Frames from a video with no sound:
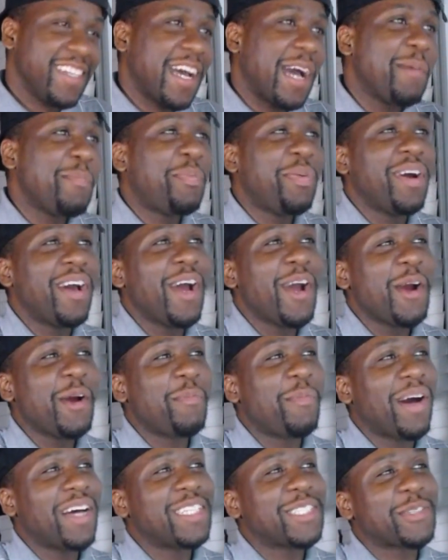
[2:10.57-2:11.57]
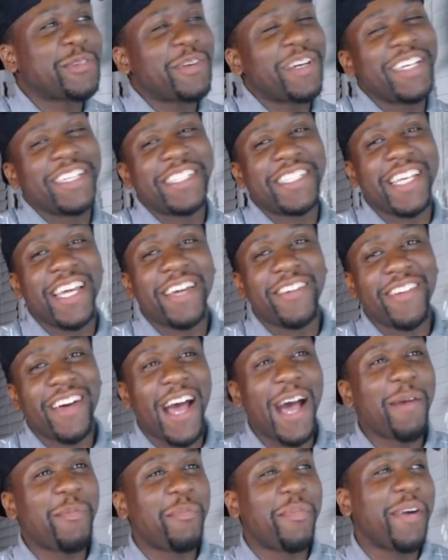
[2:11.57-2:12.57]
I'm putting her on my screensaver.
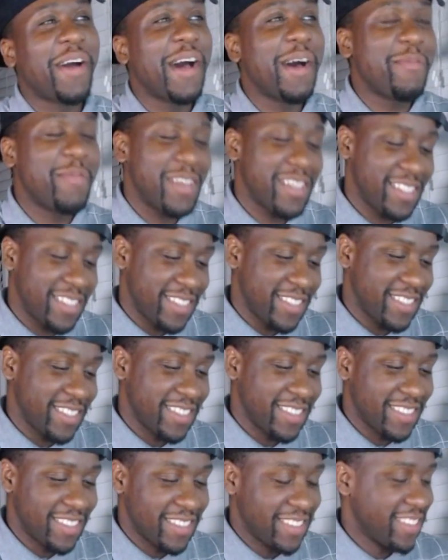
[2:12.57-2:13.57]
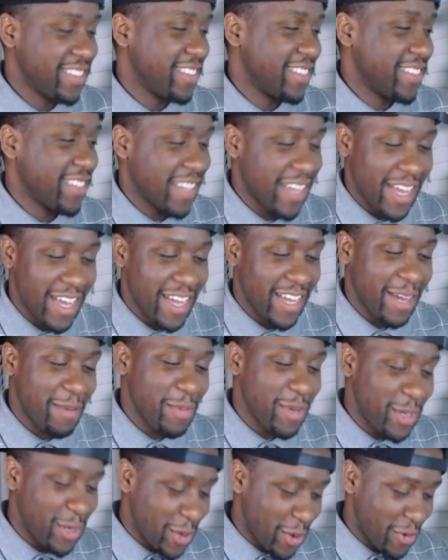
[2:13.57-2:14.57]
I promise. I'm
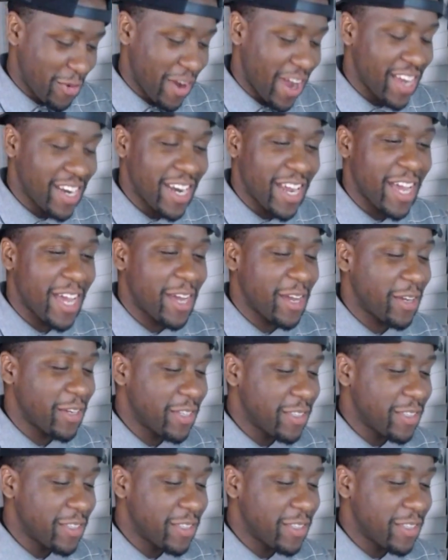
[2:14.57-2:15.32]
gonna do it right now.